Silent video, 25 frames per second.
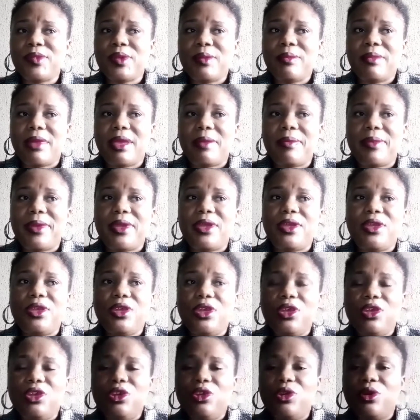Maybe
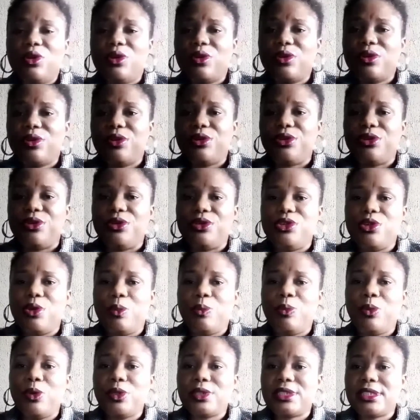you're
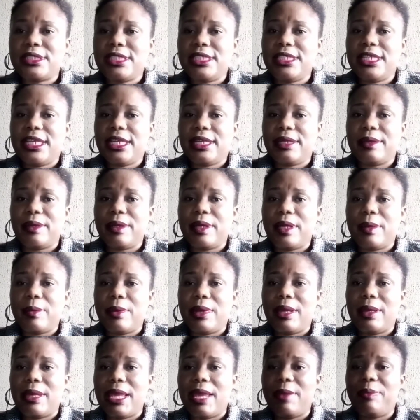posting
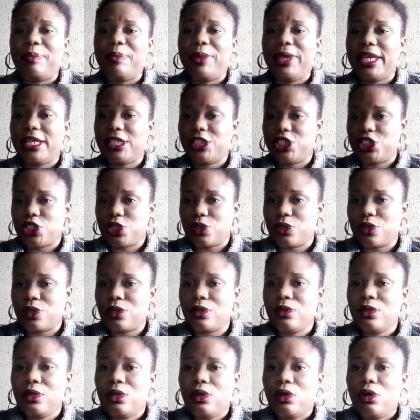a picture
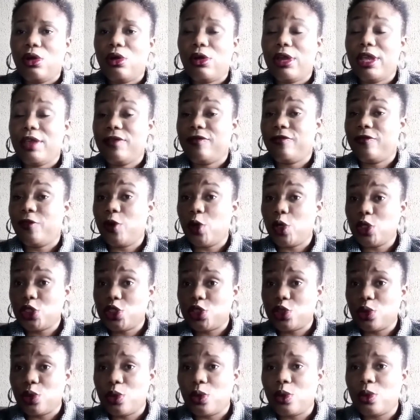or a
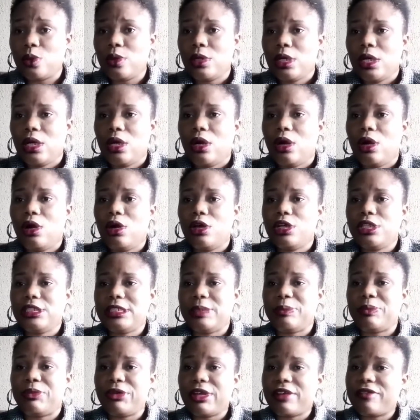photo on the
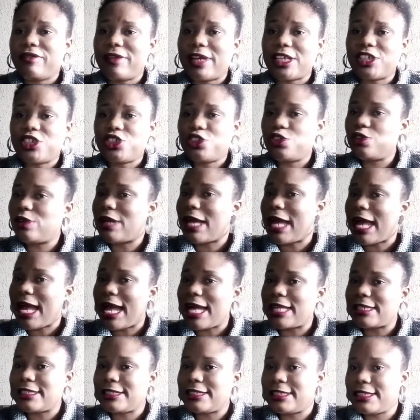breakfast you
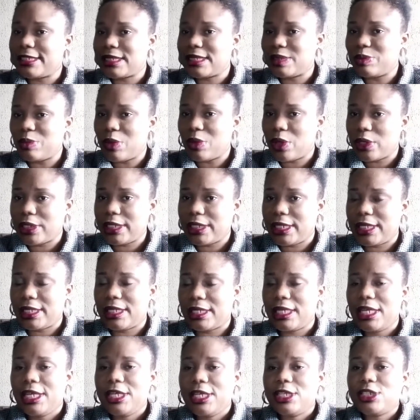had this morning.
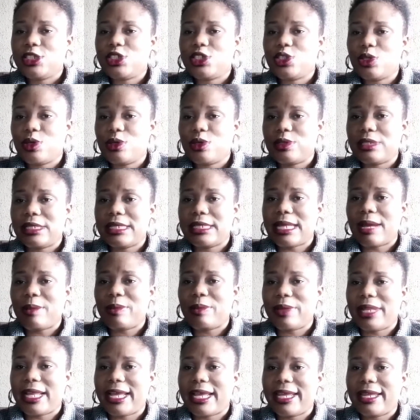So they now be
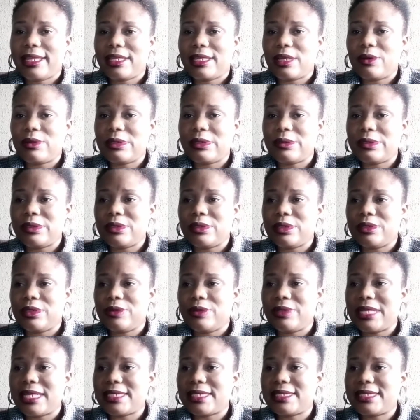like, they will
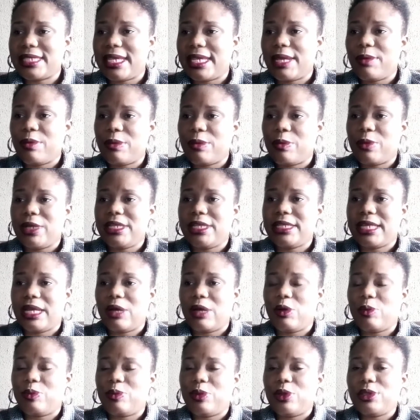not say when they
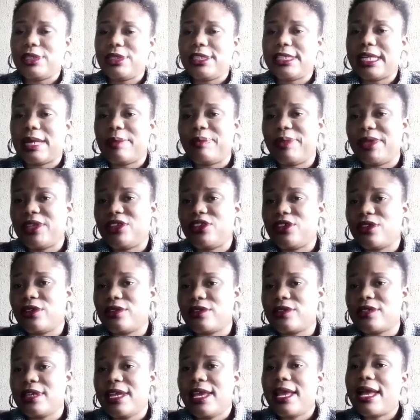are uploading their
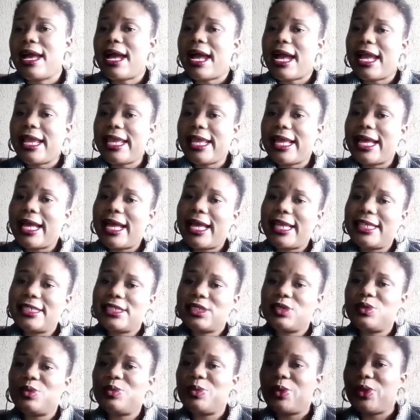pictures, "Hi guys,
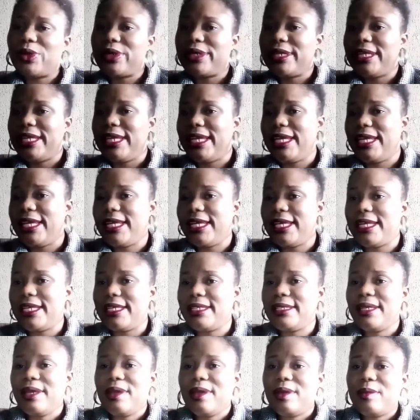good morning,
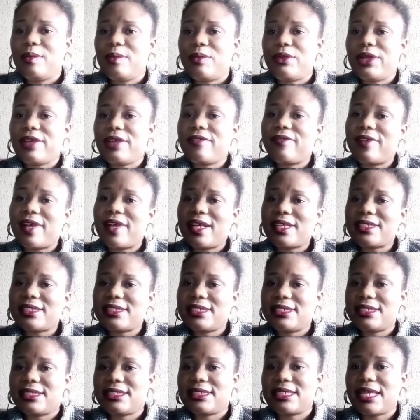breakfast
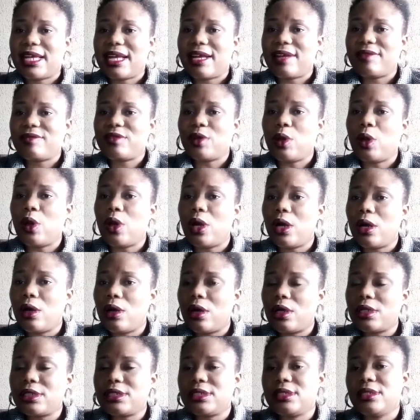is served
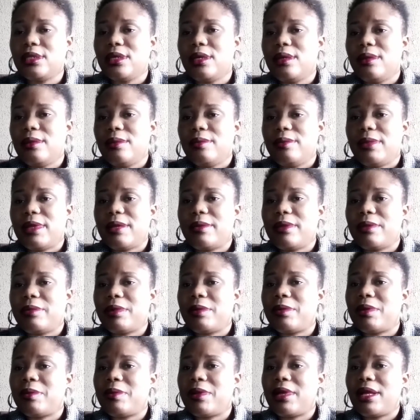hot, blah blah blah
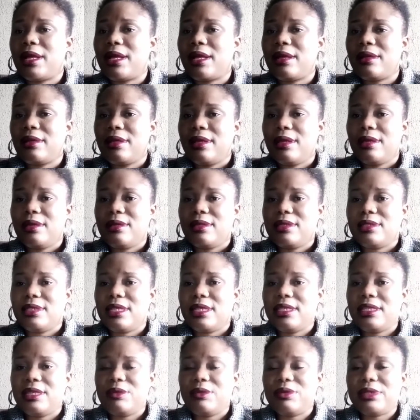blah blah."
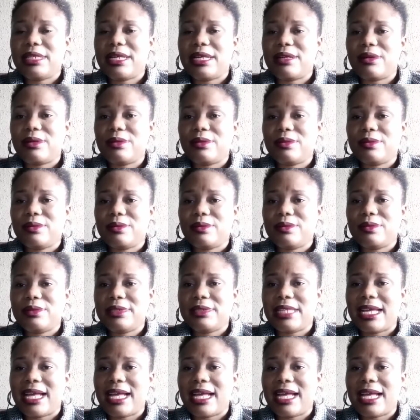Then they will now, their